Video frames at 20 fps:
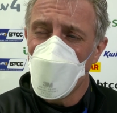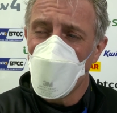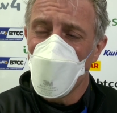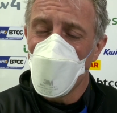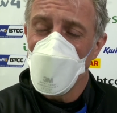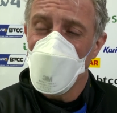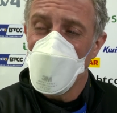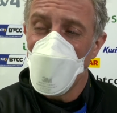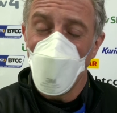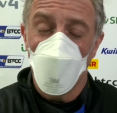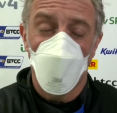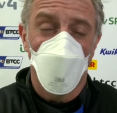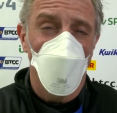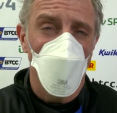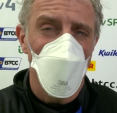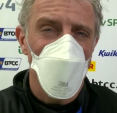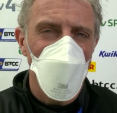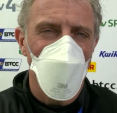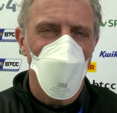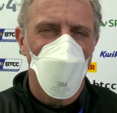Year 2
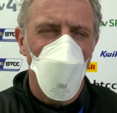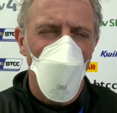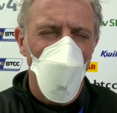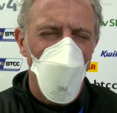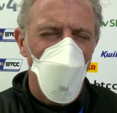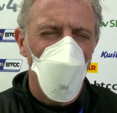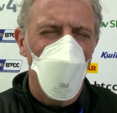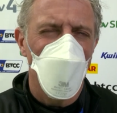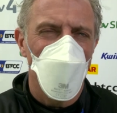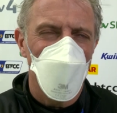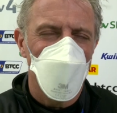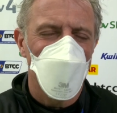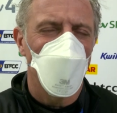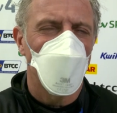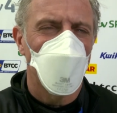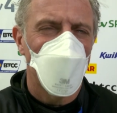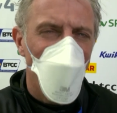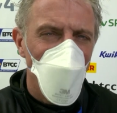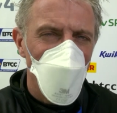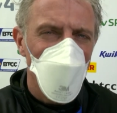in a car which you're
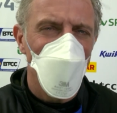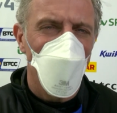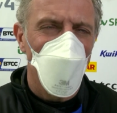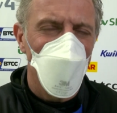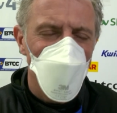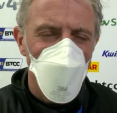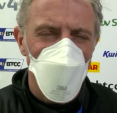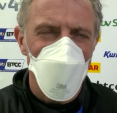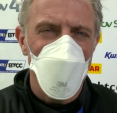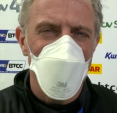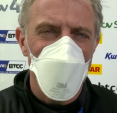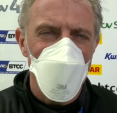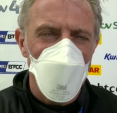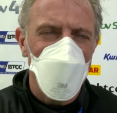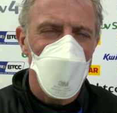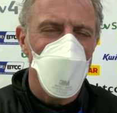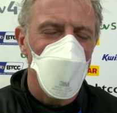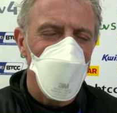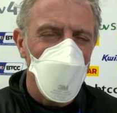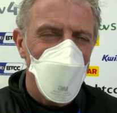fond of and
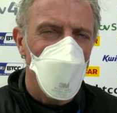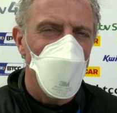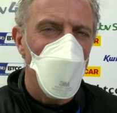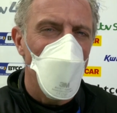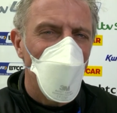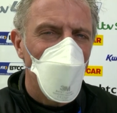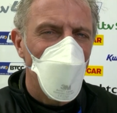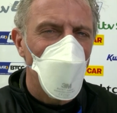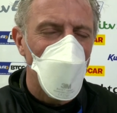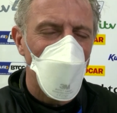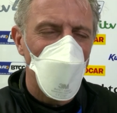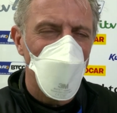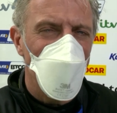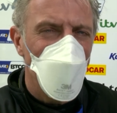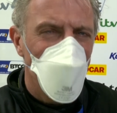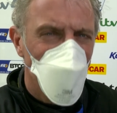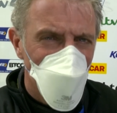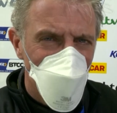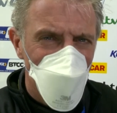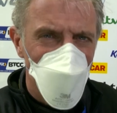you know how it
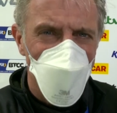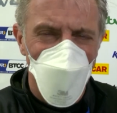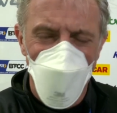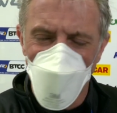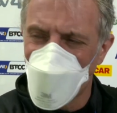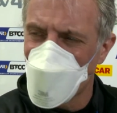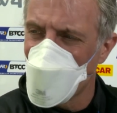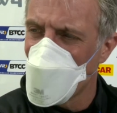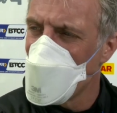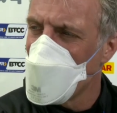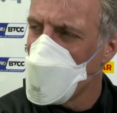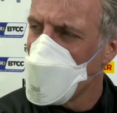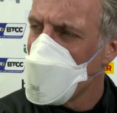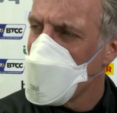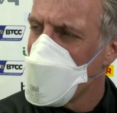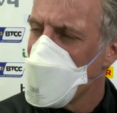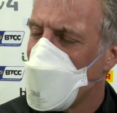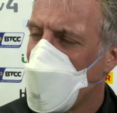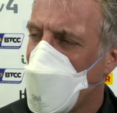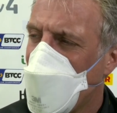works,
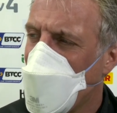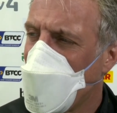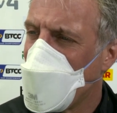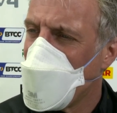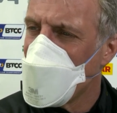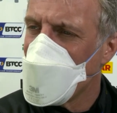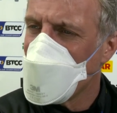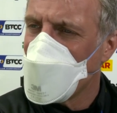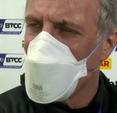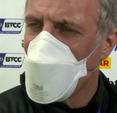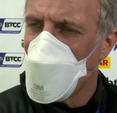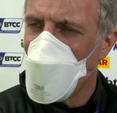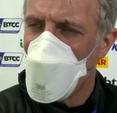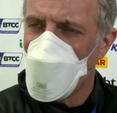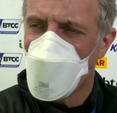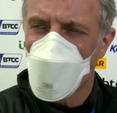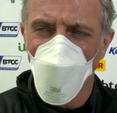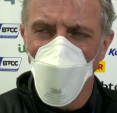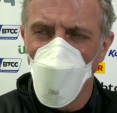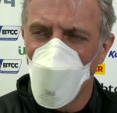is
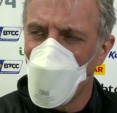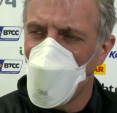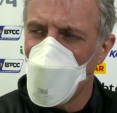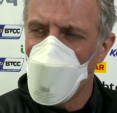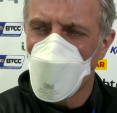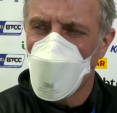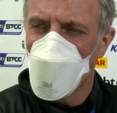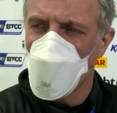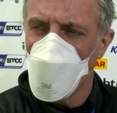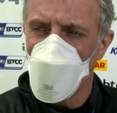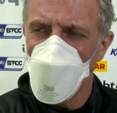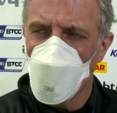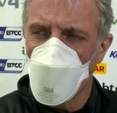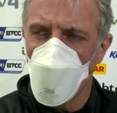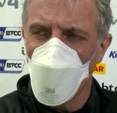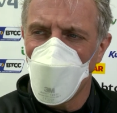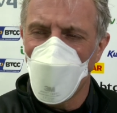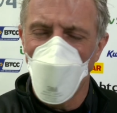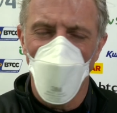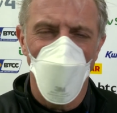always going to be tough
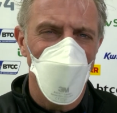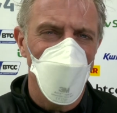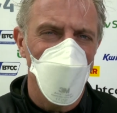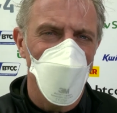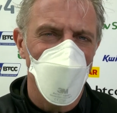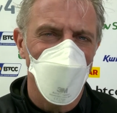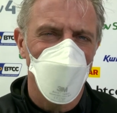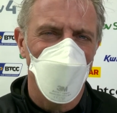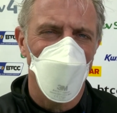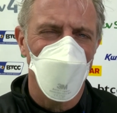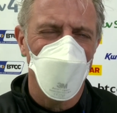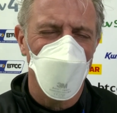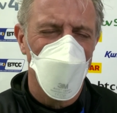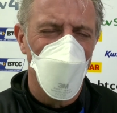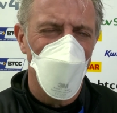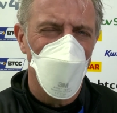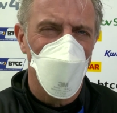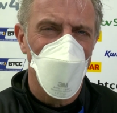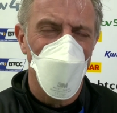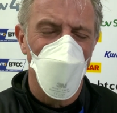for anyone else to have a
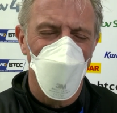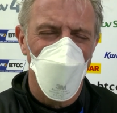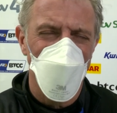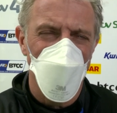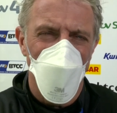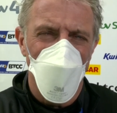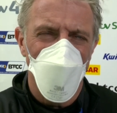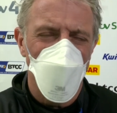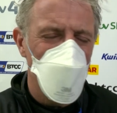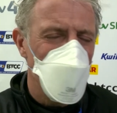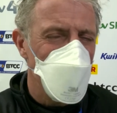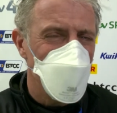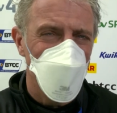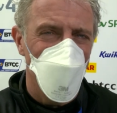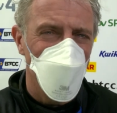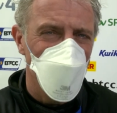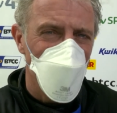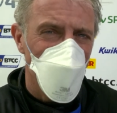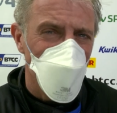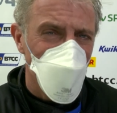go at. But he's not
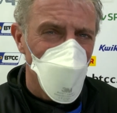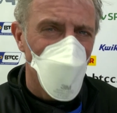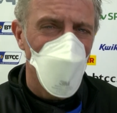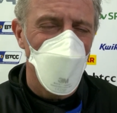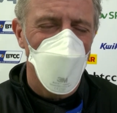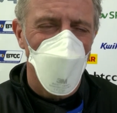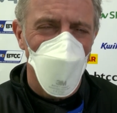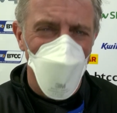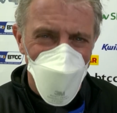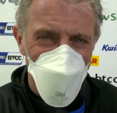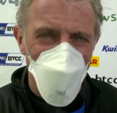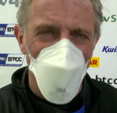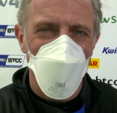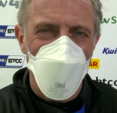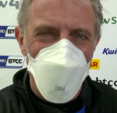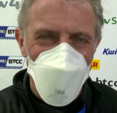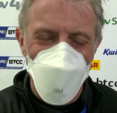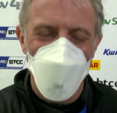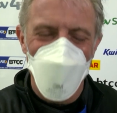the only one we've got to fight.